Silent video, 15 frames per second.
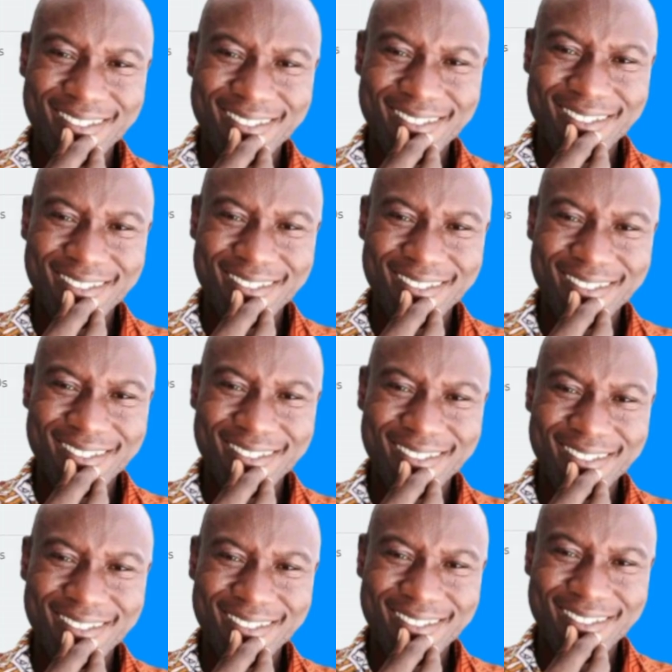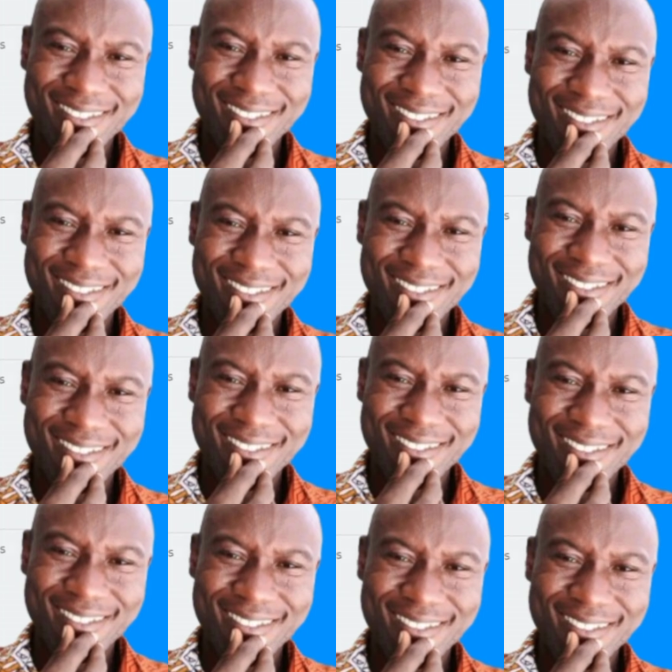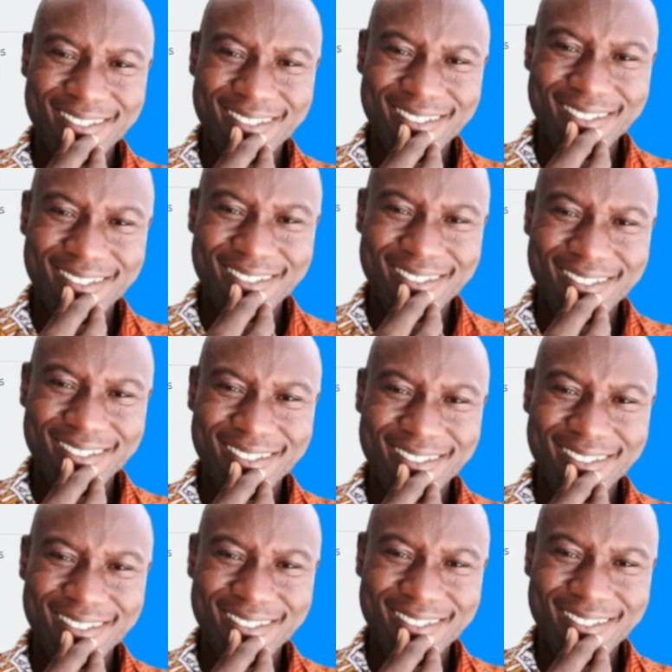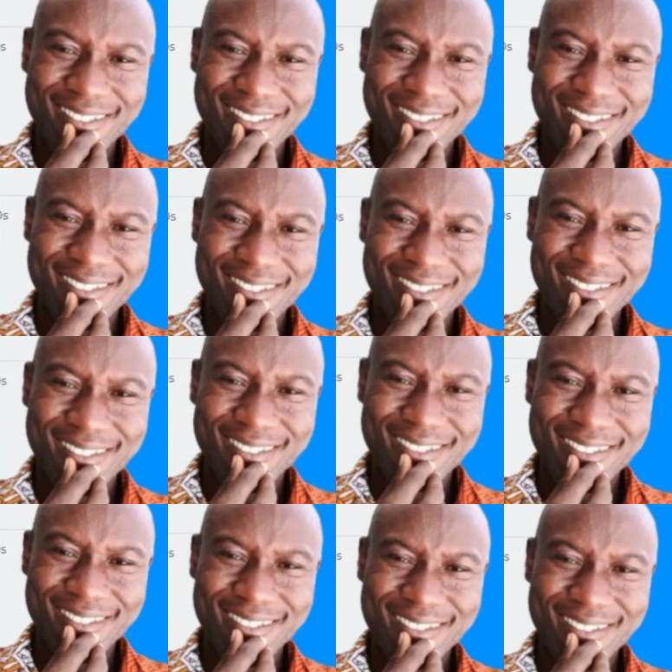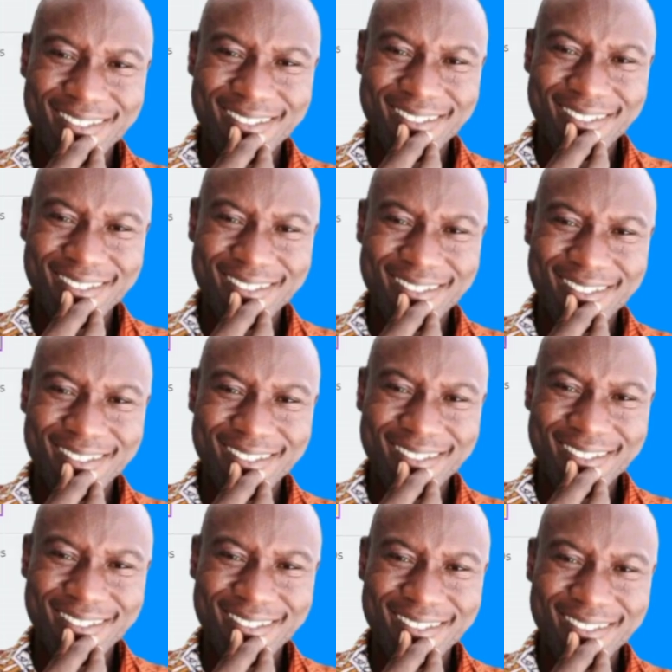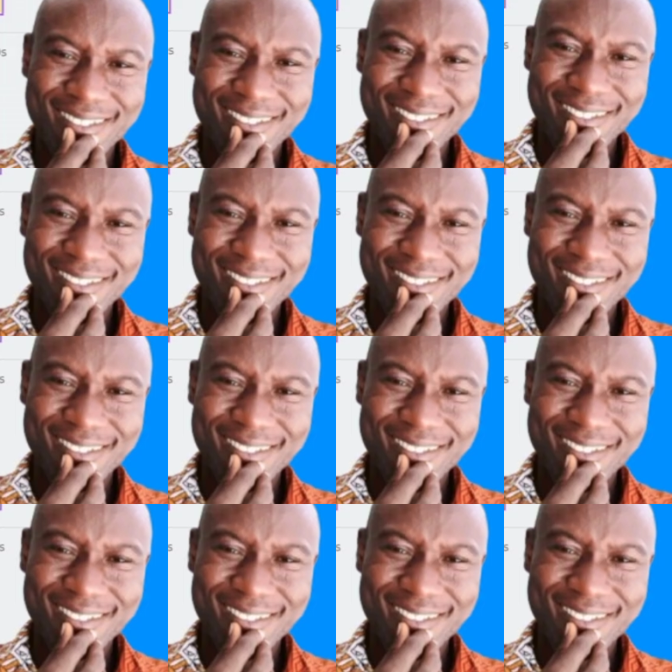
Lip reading: Click on this plus icon to add another page. Then change the color to